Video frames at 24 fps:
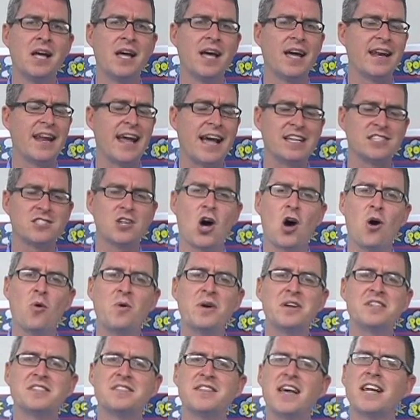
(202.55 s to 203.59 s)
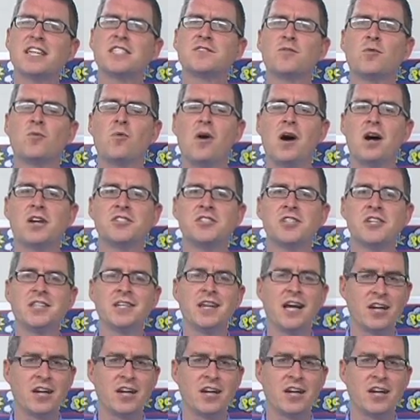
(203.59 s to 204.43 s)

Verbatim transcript: And as always, thanks for watching